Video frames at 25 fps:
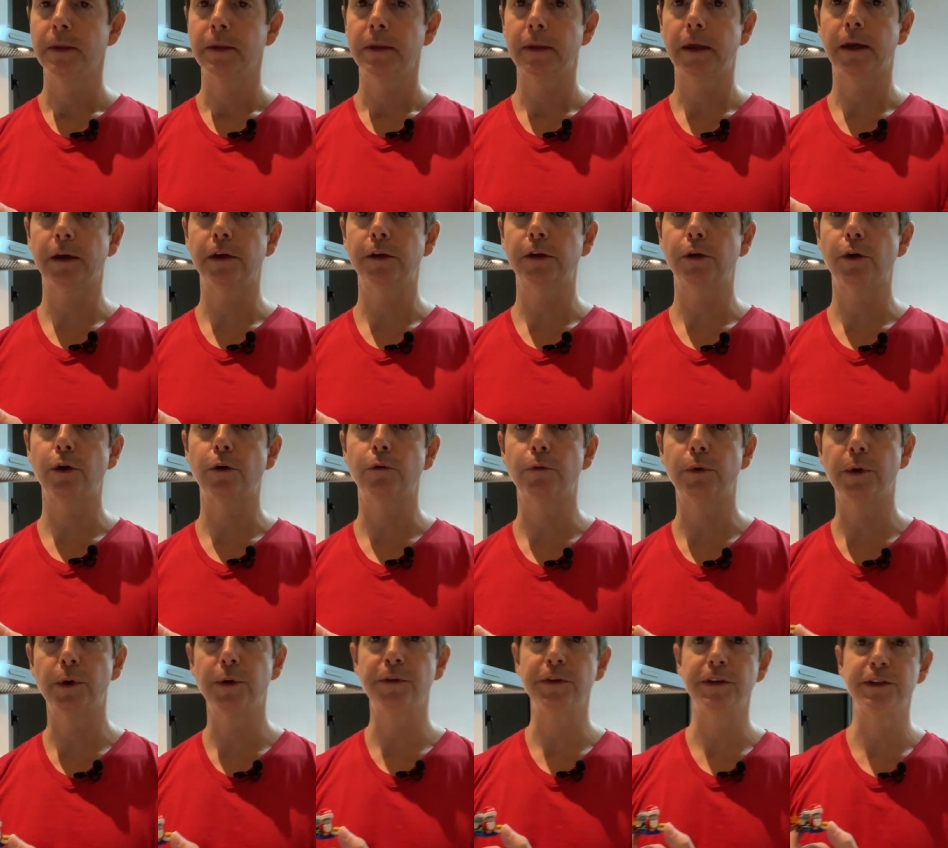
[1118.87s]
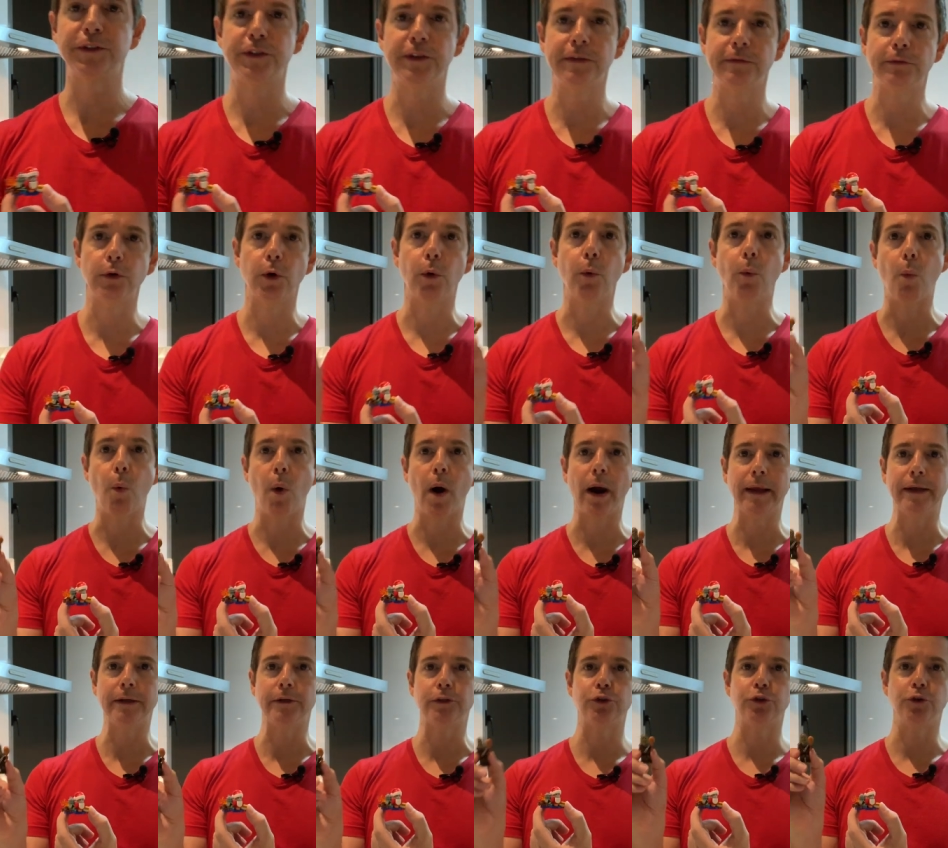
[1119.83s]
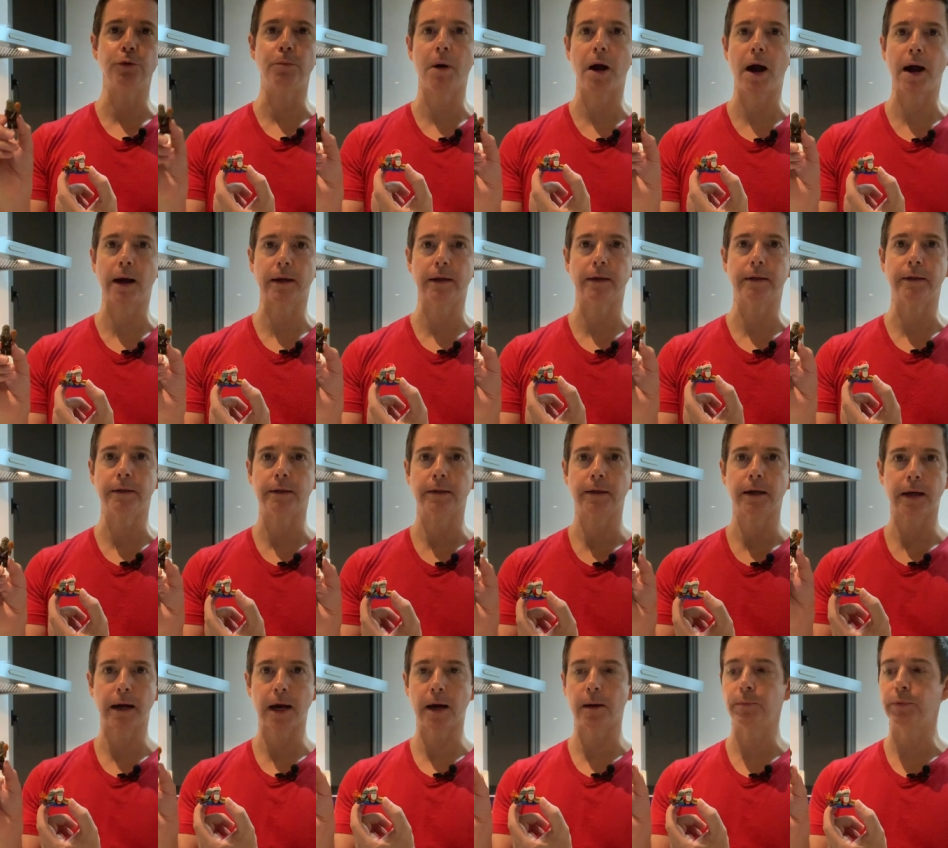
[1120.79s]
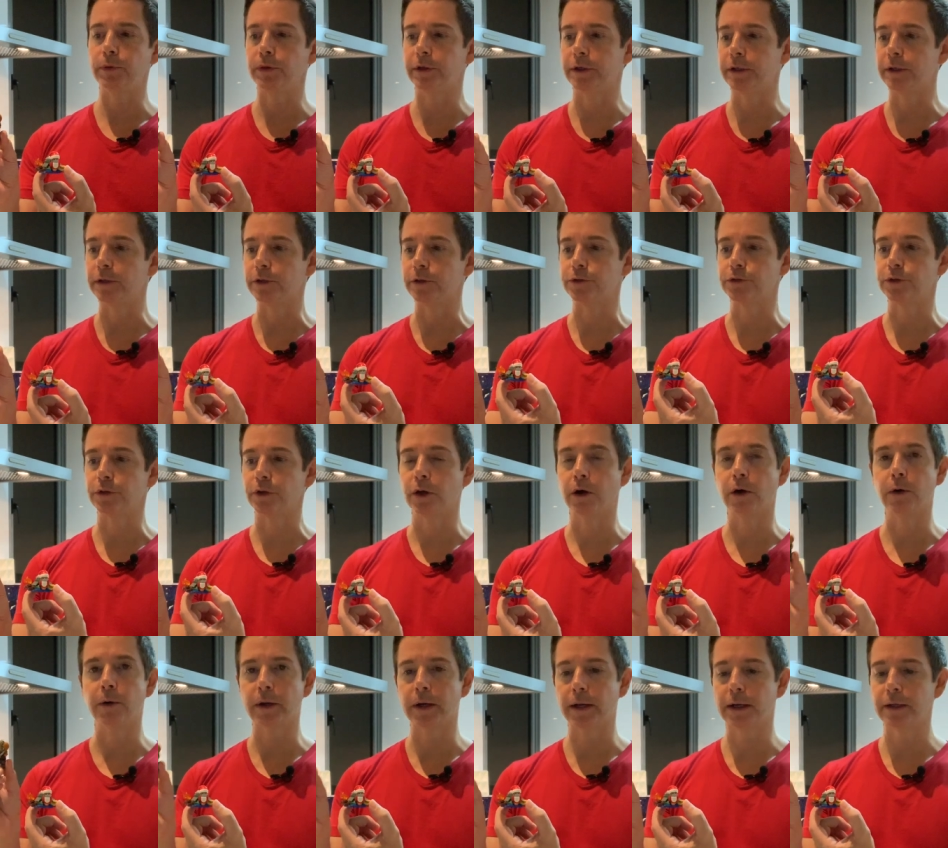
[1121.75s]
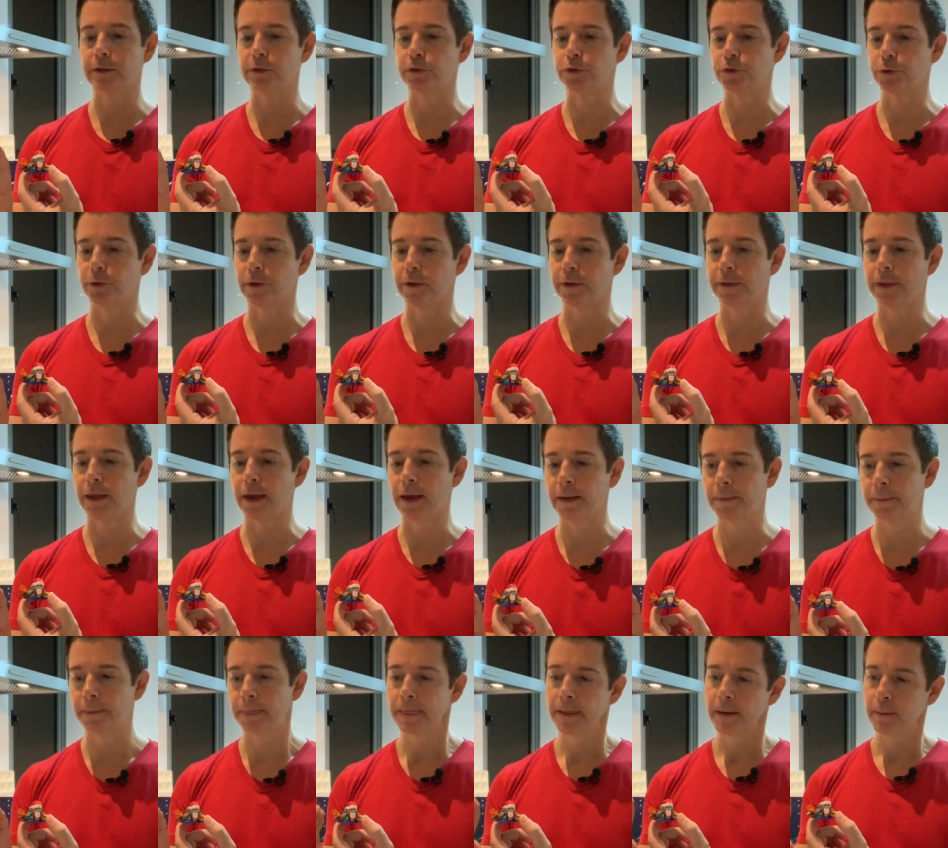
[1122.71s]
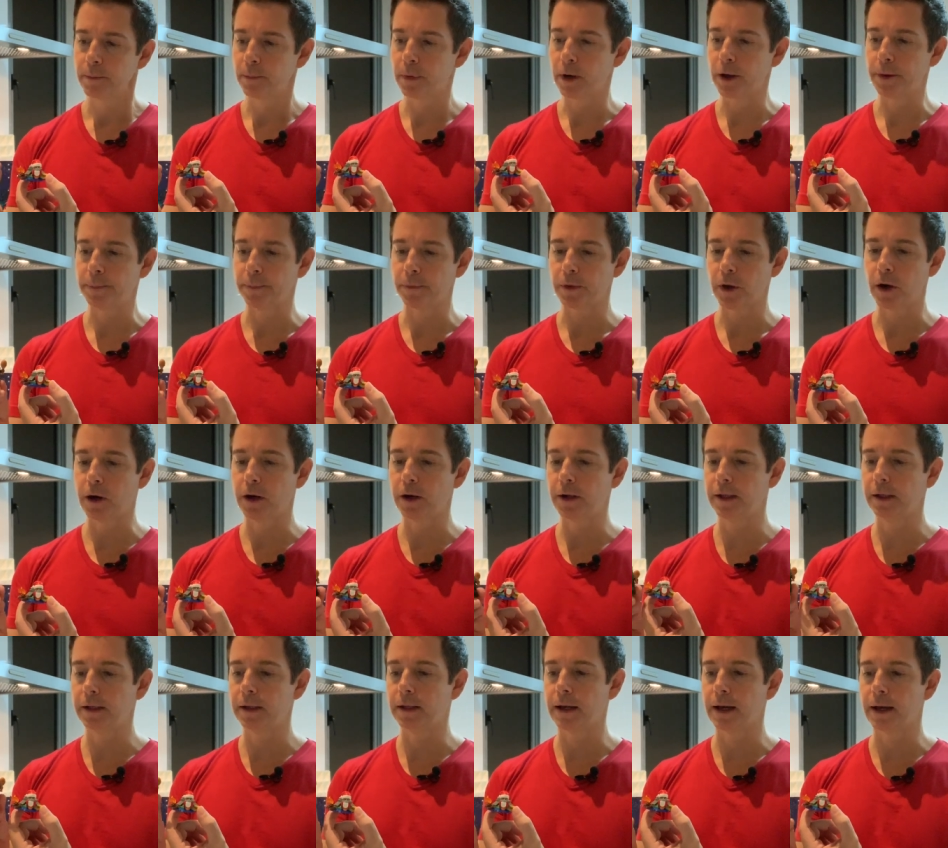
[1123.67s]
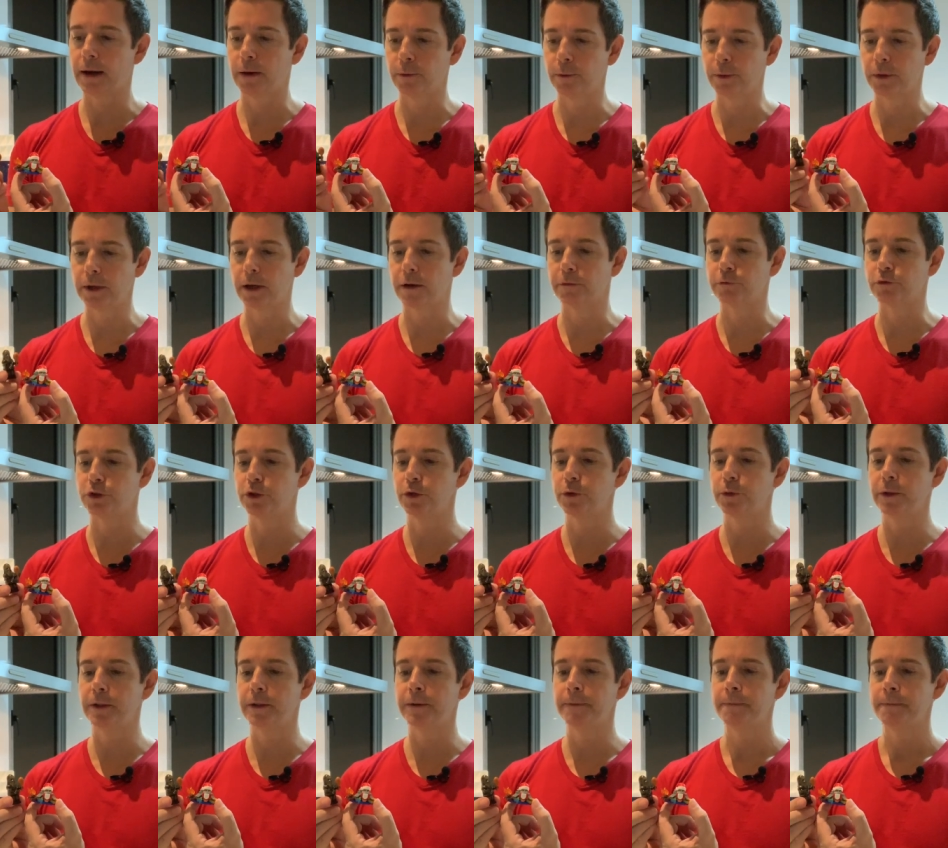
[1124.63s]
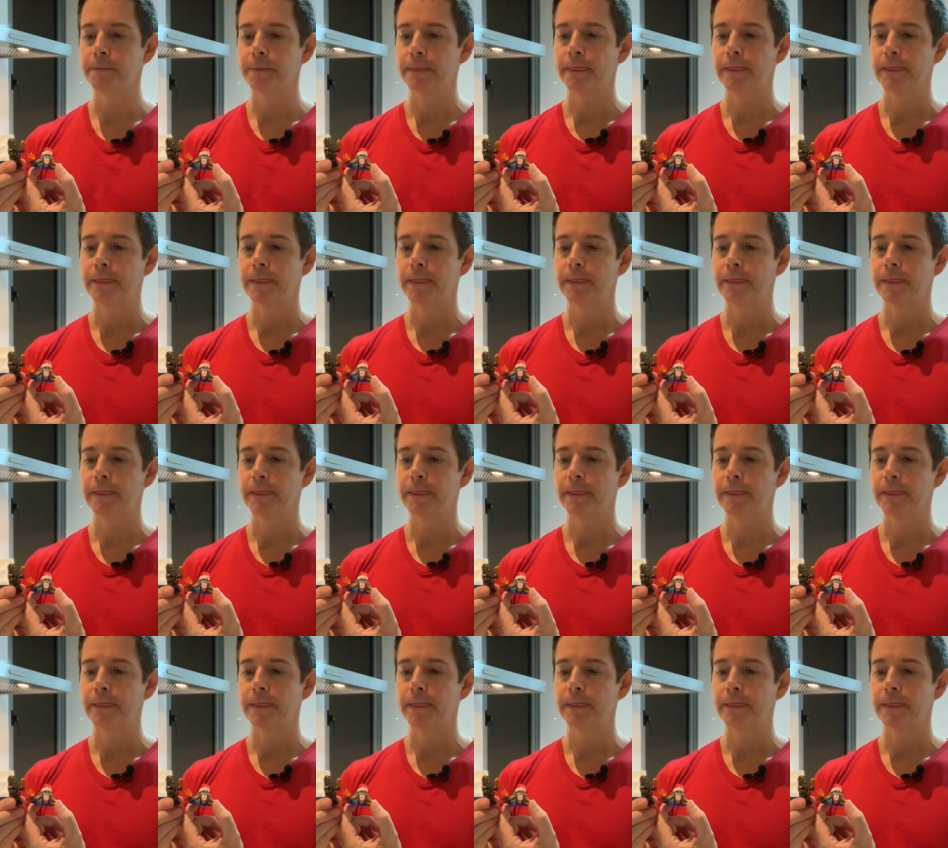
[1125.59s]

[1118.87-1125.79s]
Like, you know, we received a white Chewbacca a couple of years ago, and I enjoyed that. But all right, anyhow, we have Chewy.